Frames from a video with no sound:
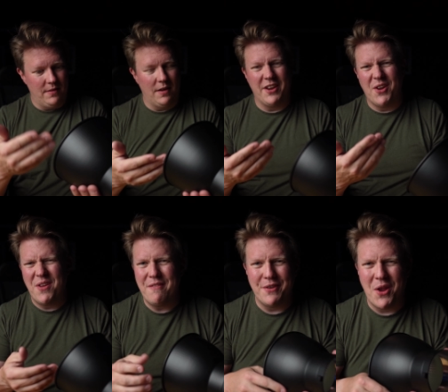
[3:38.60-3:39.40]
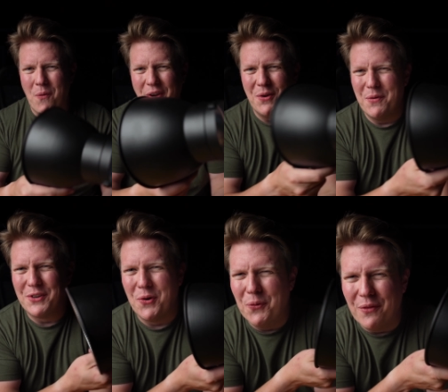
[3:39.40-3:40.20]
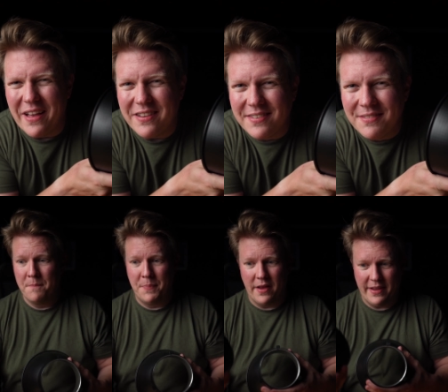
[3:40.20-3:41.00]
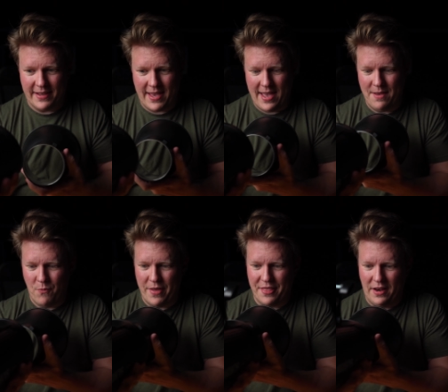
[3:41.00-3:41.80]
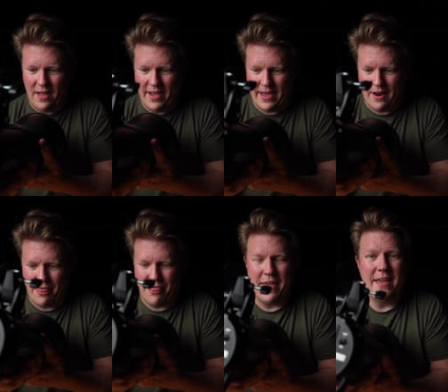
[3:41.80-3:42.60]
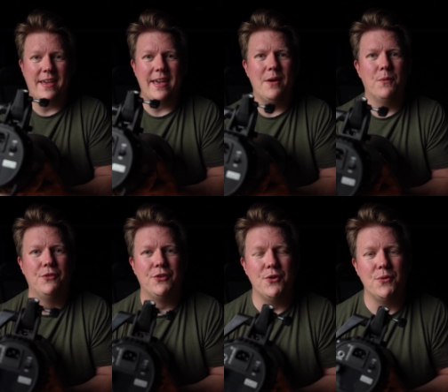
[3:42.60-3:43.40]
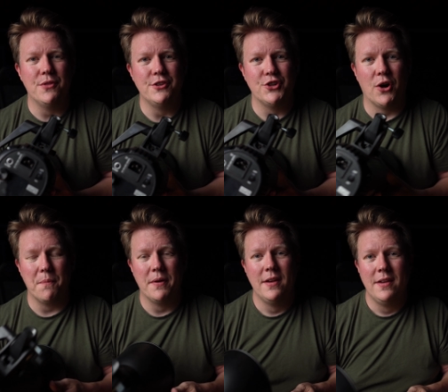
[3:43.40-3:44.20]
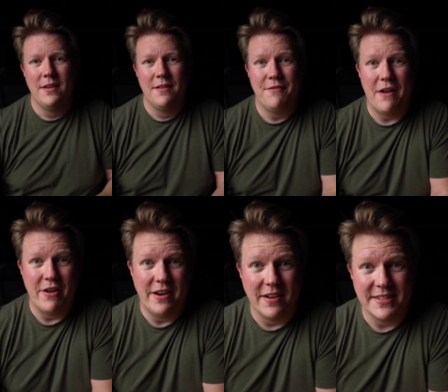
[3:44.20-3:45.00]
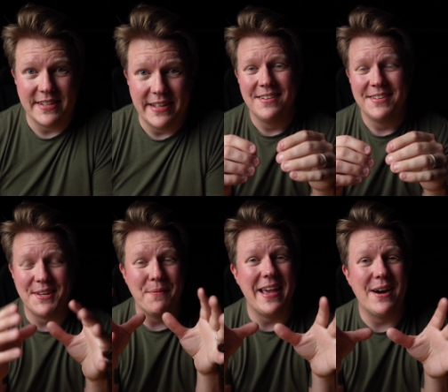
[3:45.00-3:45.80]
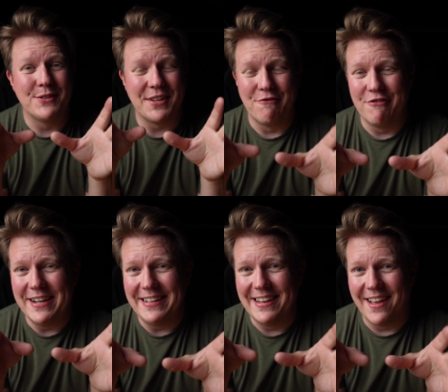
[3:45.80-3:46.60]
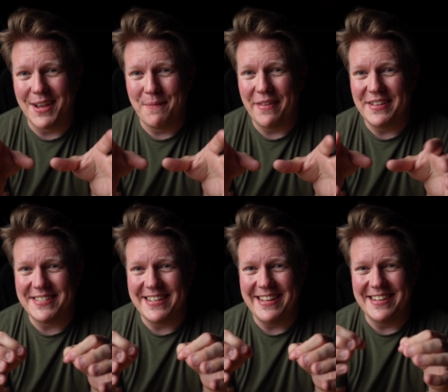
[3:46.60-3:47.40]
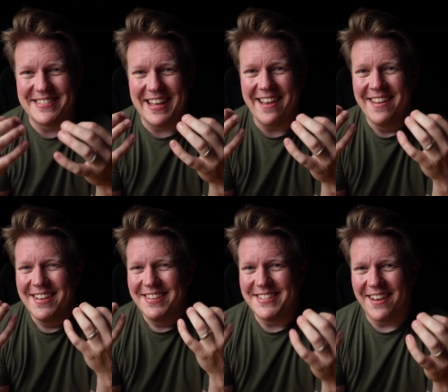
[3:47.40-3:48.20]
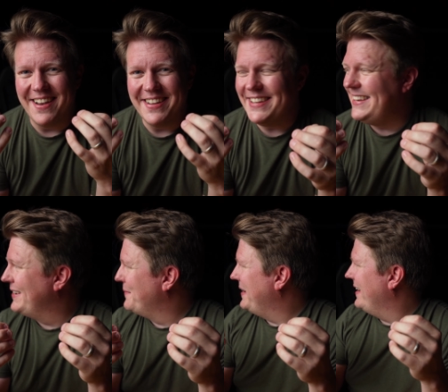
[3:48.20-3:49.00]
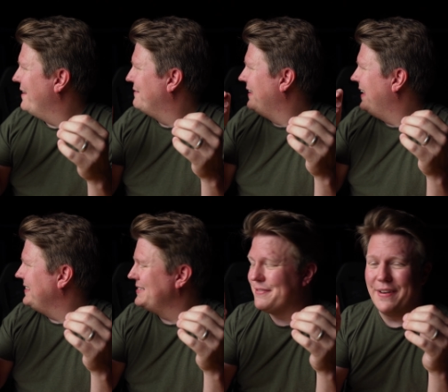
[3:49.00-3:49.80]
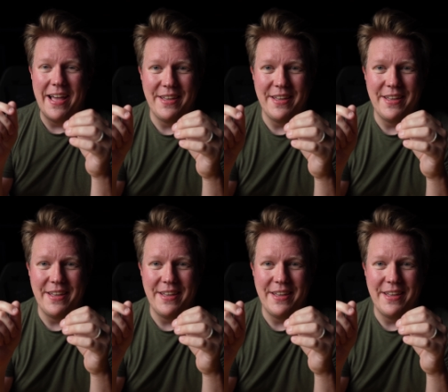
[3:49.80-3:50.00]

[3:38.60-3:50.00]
I don't even know what you would call this, but it came with the light and I think it will do the job very nicely. Something else I really like about this scene is that tiny little bit of lens flare